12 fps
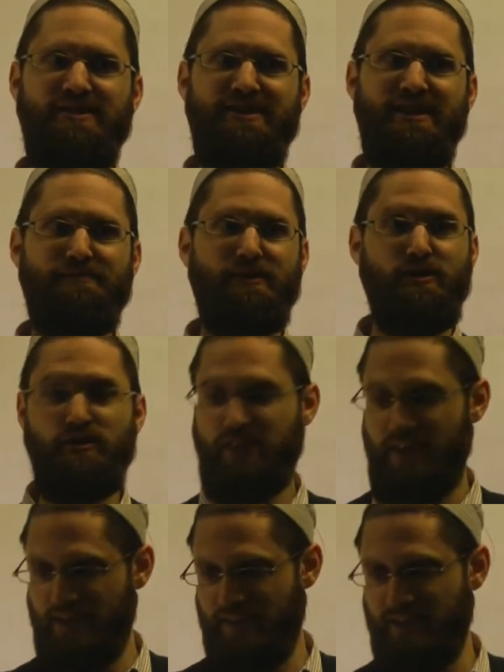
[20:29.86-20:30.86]
Yeah, because
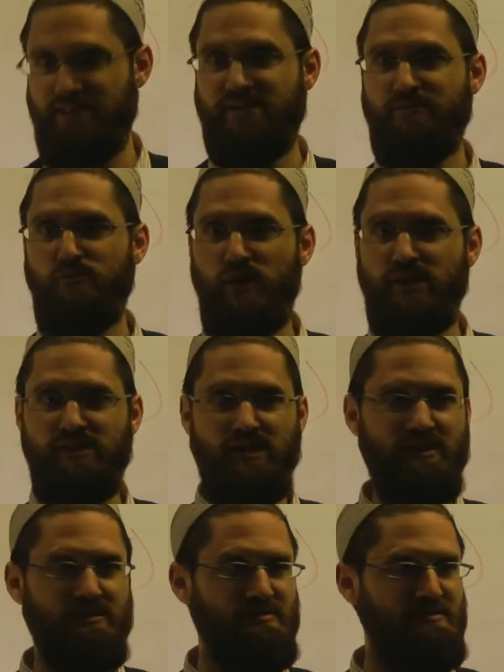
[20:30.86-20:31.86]
this, what is
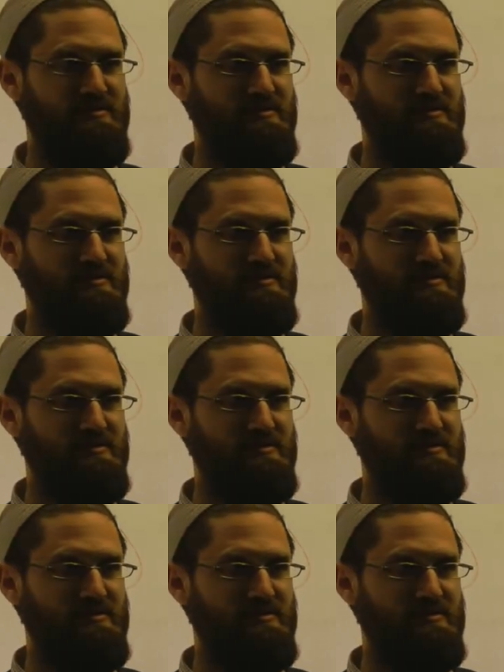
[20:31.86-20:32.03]
it?